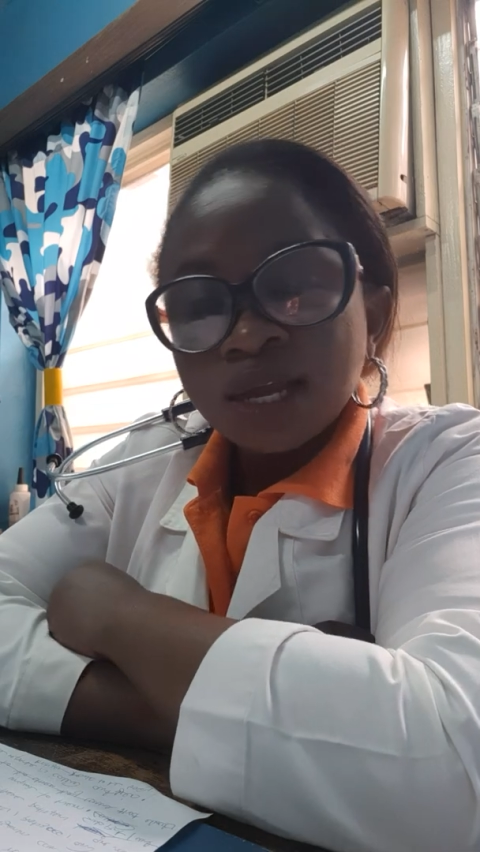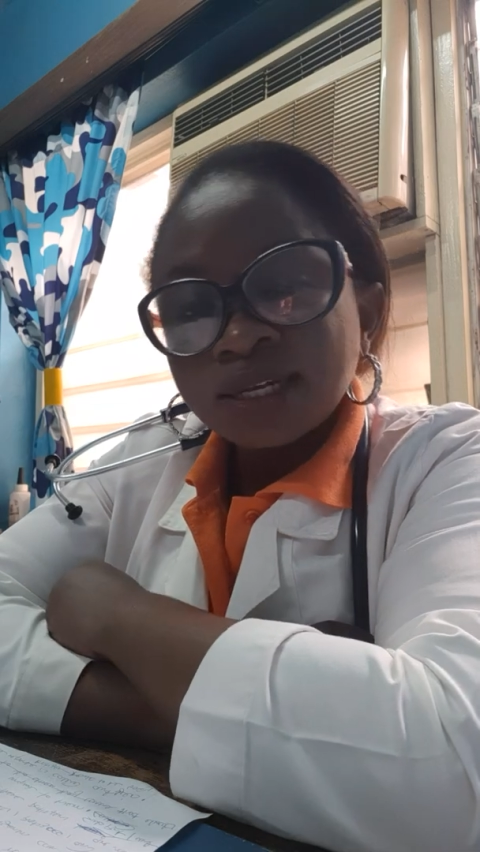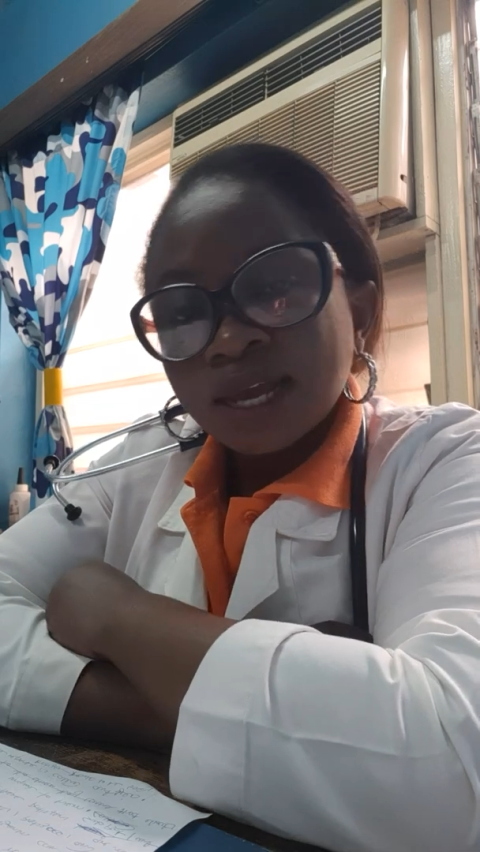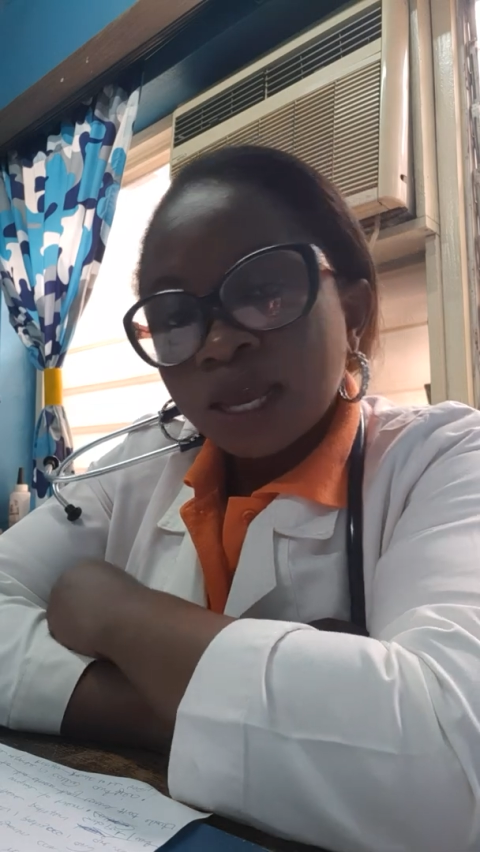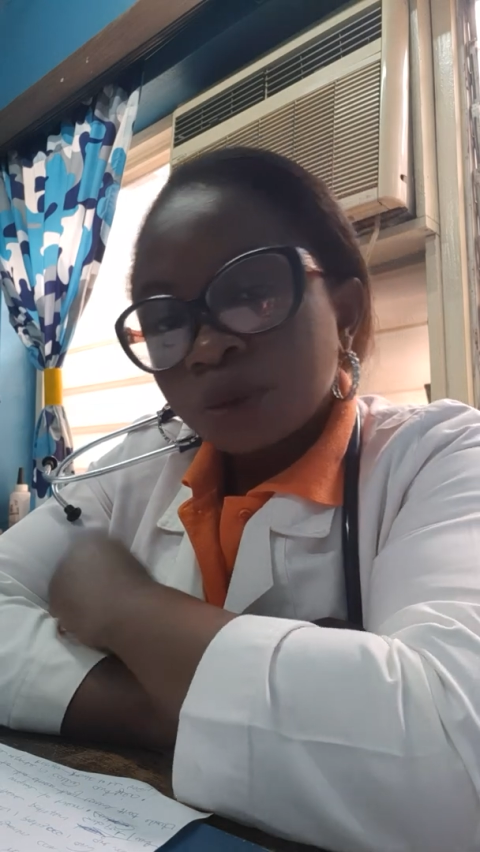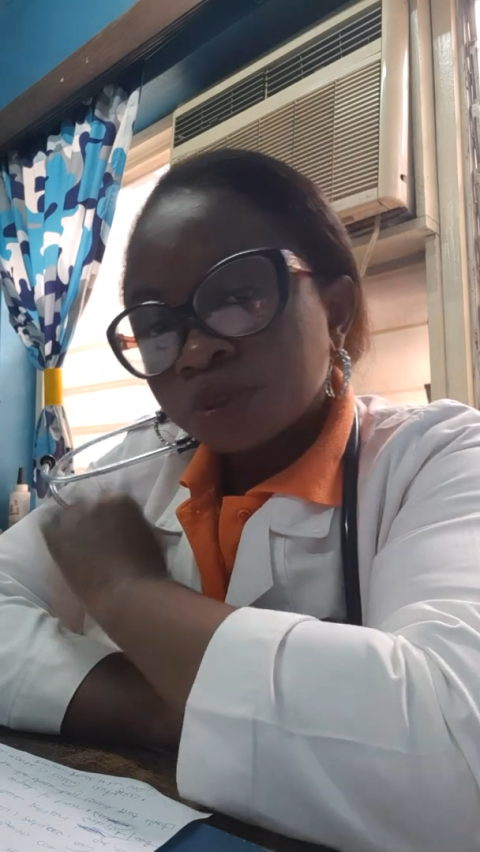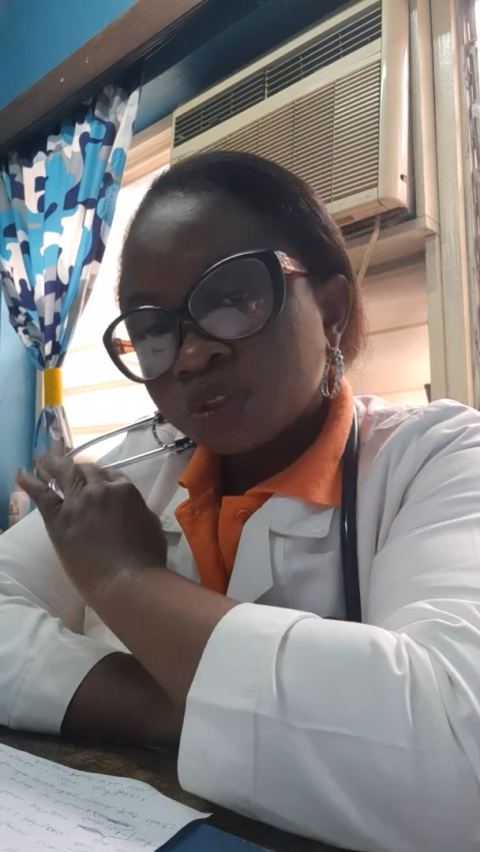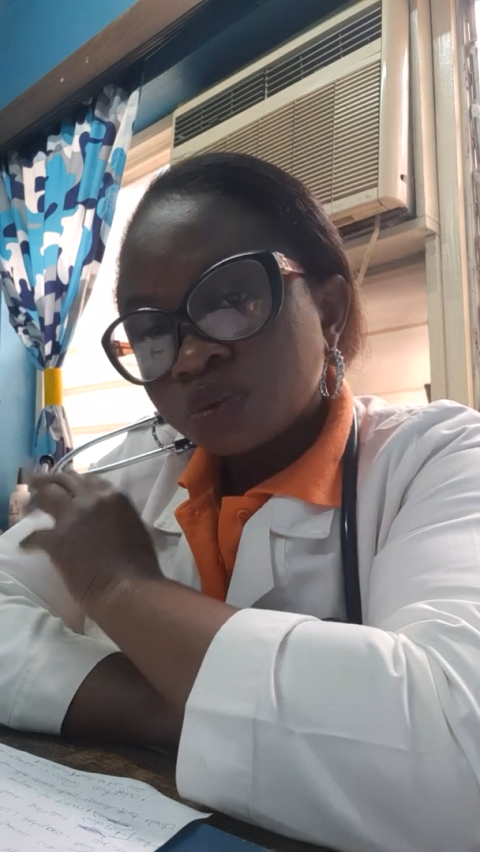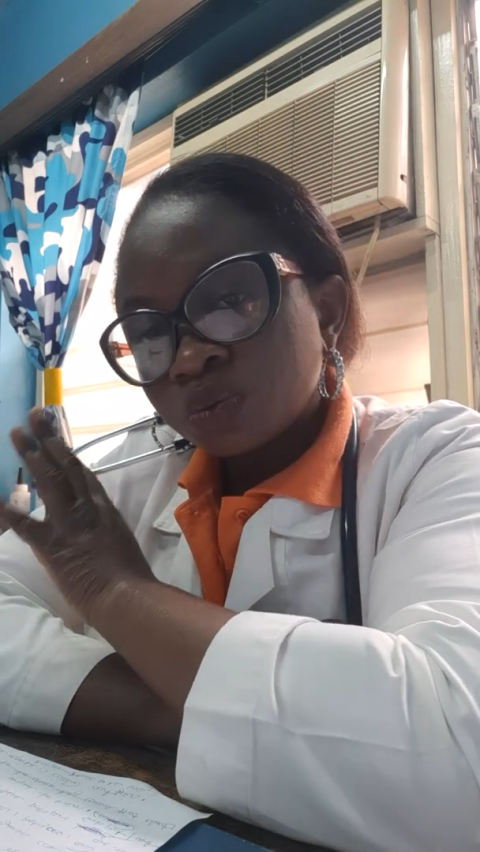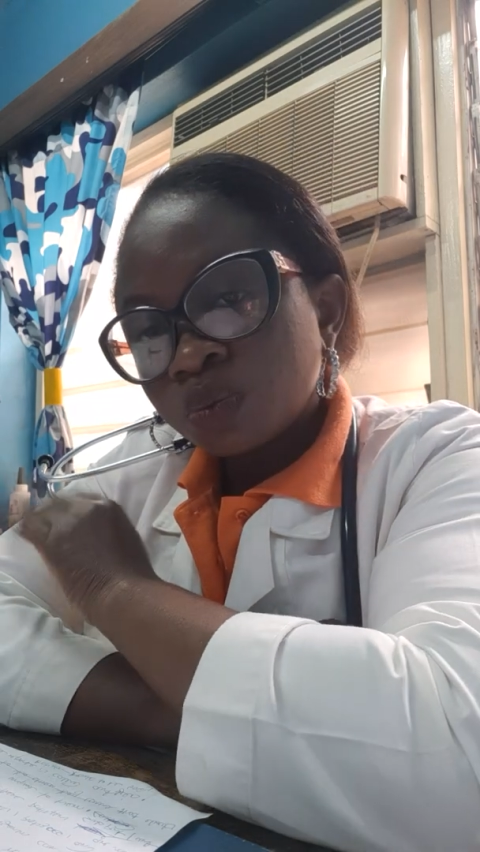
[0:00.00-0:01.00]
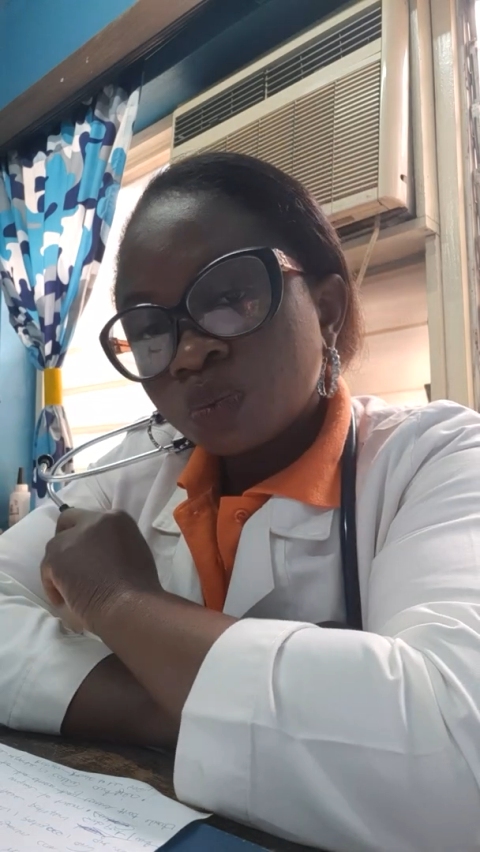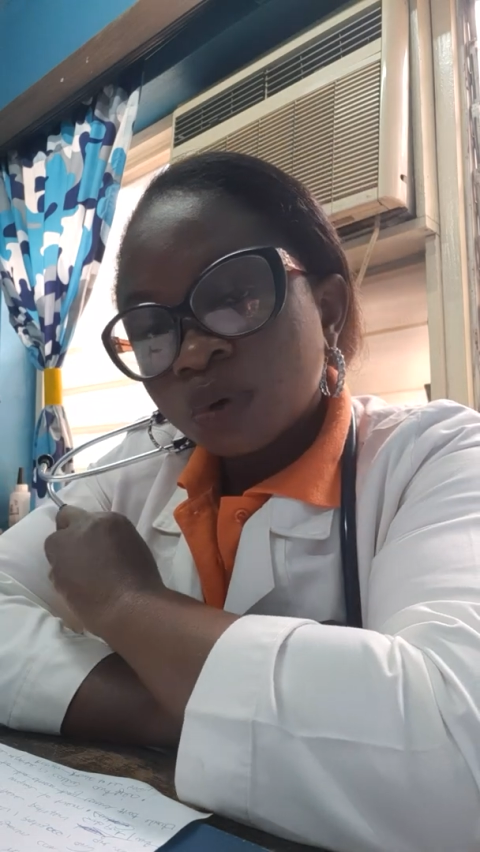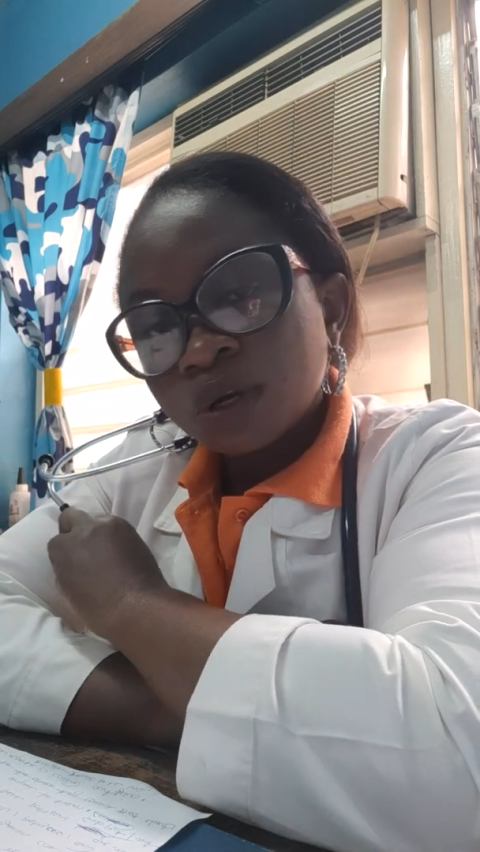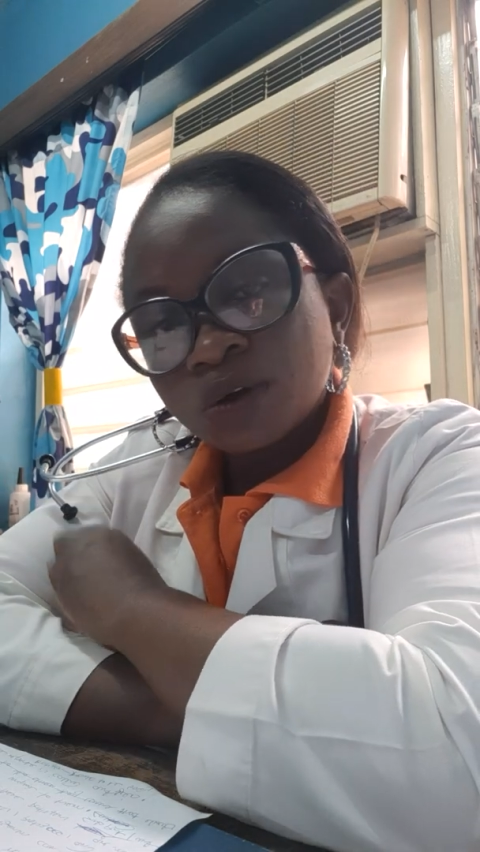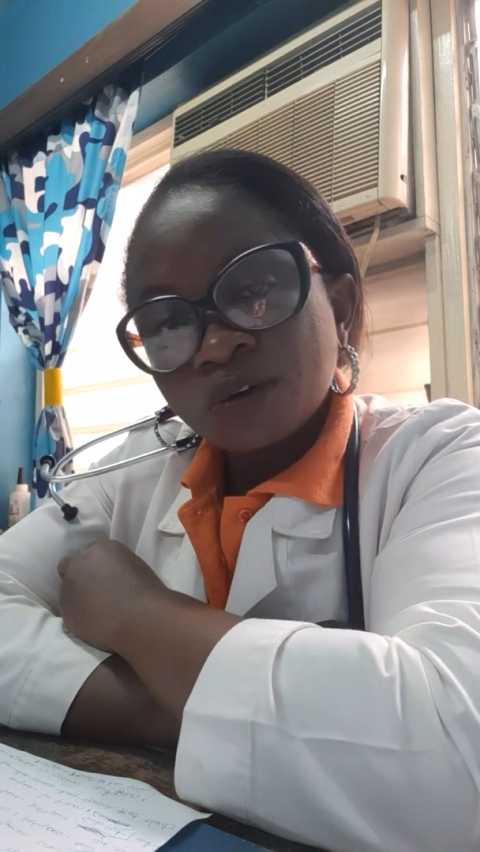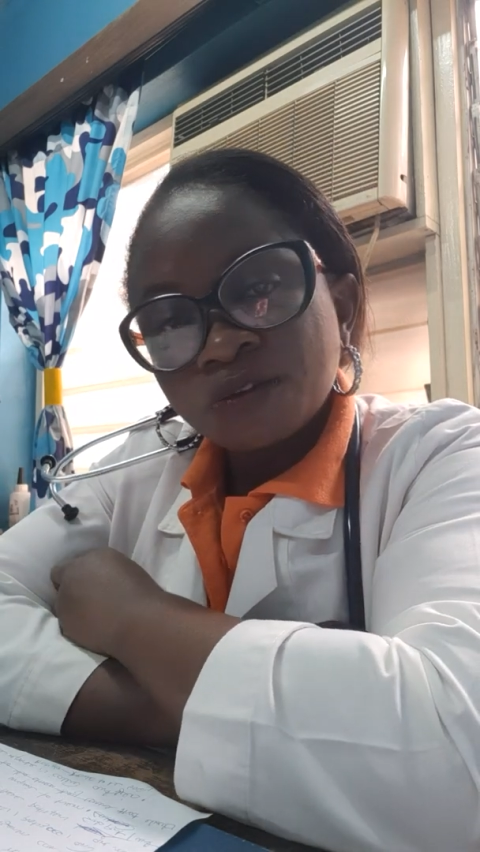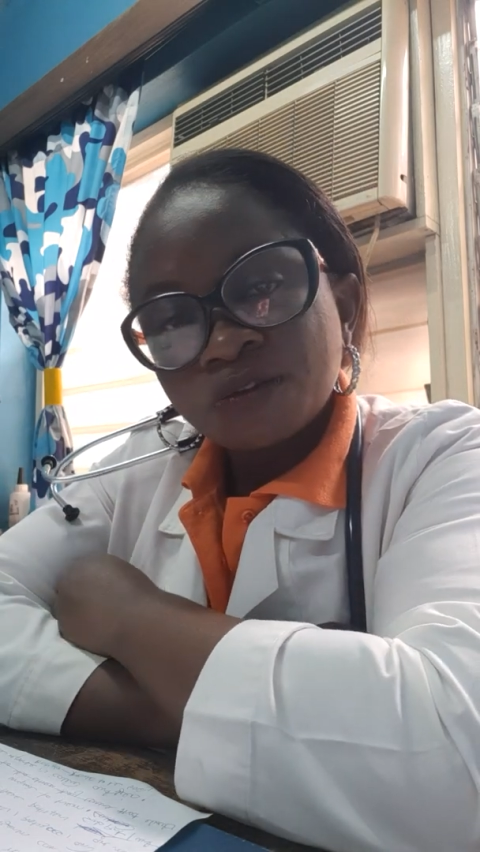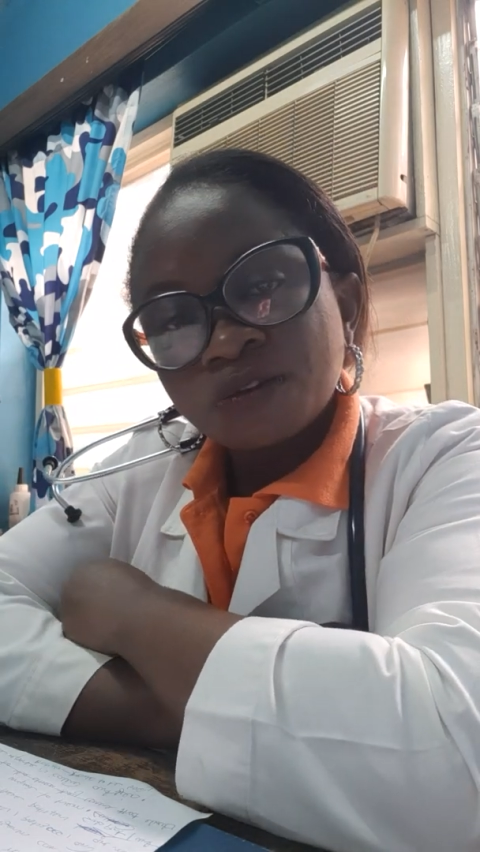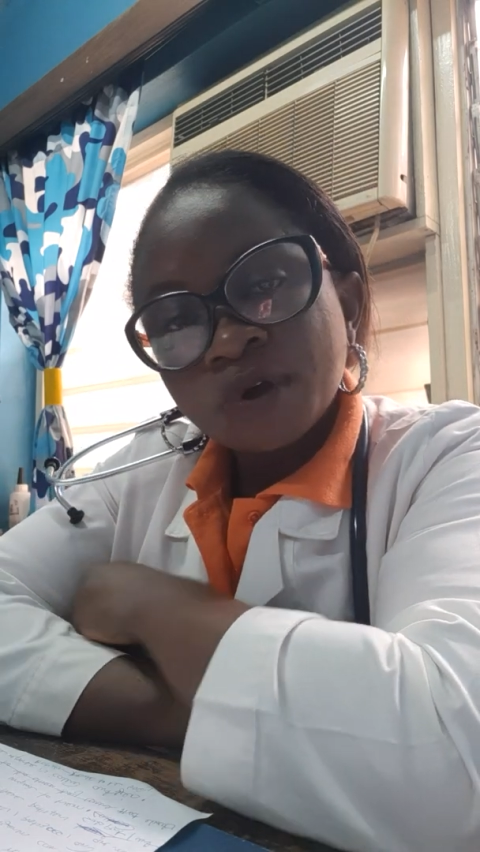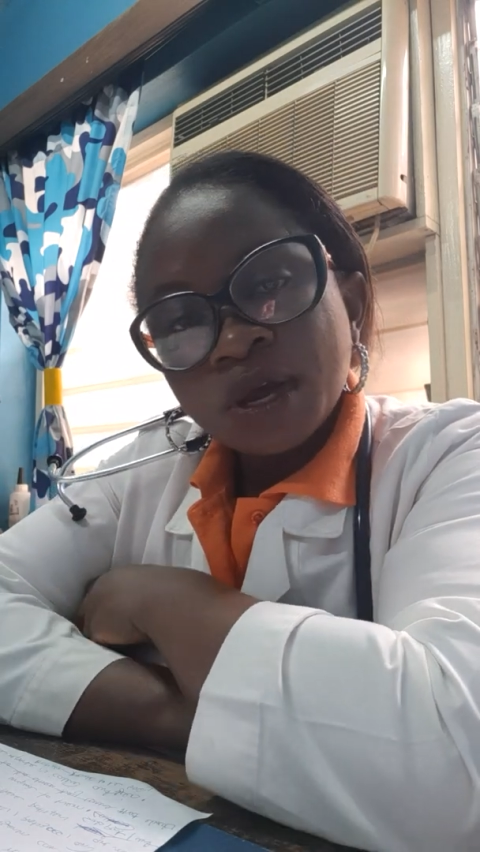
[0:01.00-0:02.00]
that helps to ward
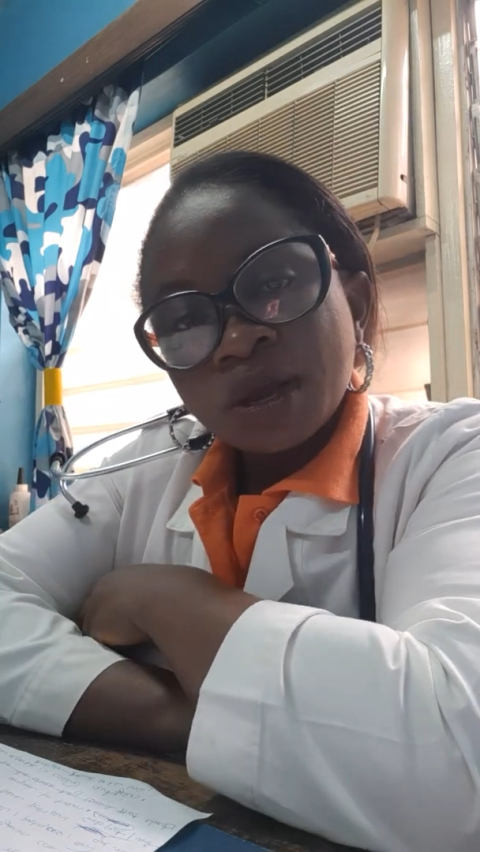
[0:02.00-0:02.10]
off